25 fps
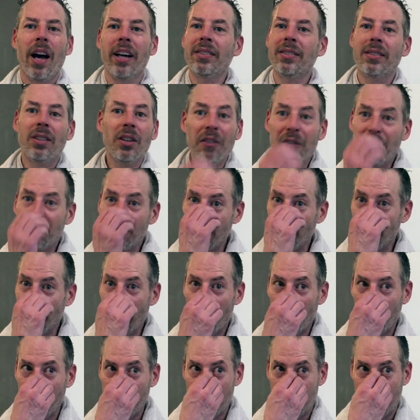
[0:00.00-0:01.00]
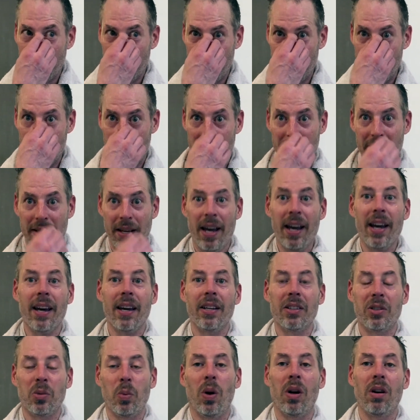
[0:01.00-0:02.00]
I still feel that way to this day.
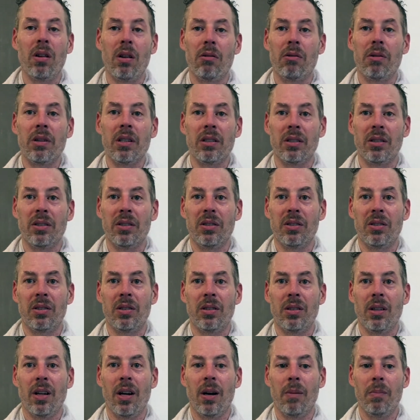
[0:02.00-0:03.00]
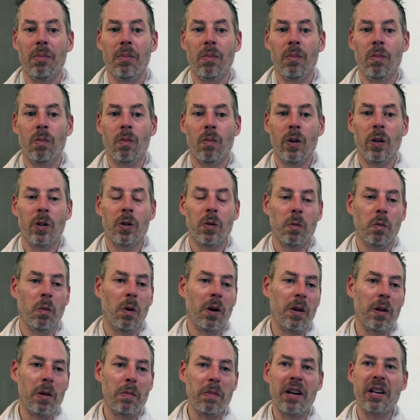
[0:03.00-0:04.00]
It's one of the reasons, it's
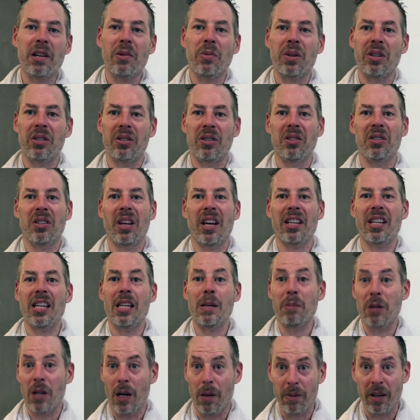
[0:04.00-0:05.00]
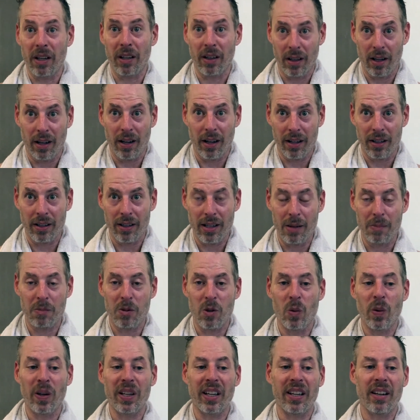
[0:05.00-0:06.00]
one of the many reasons I keep coming and I keep
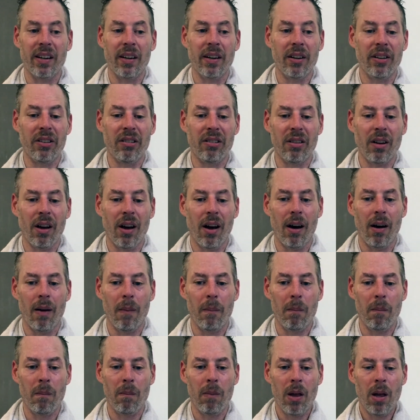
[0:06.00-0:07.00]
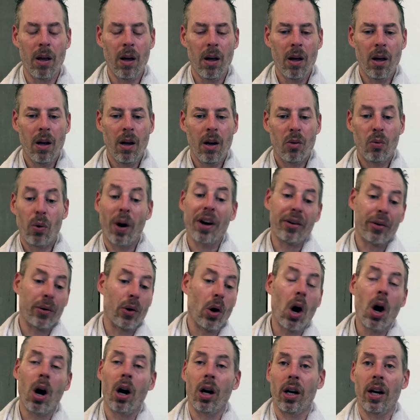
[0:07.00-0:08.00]
doing it is, right or
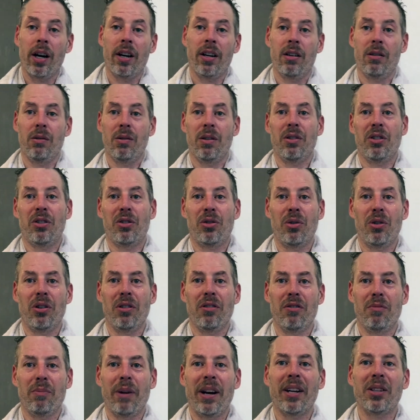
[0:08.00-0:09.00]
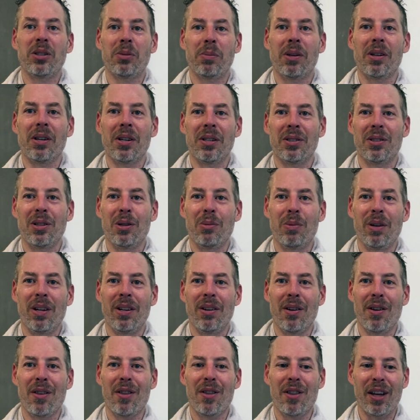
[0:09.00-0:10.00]
wrong, I know it was sort of, my experience had
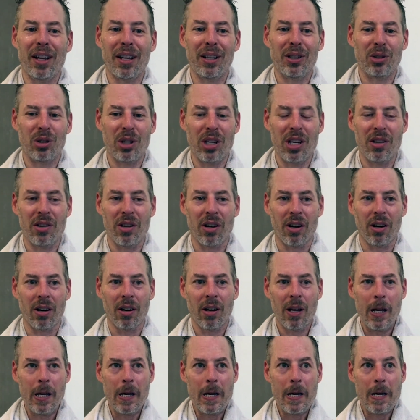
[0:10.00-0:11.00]
been things either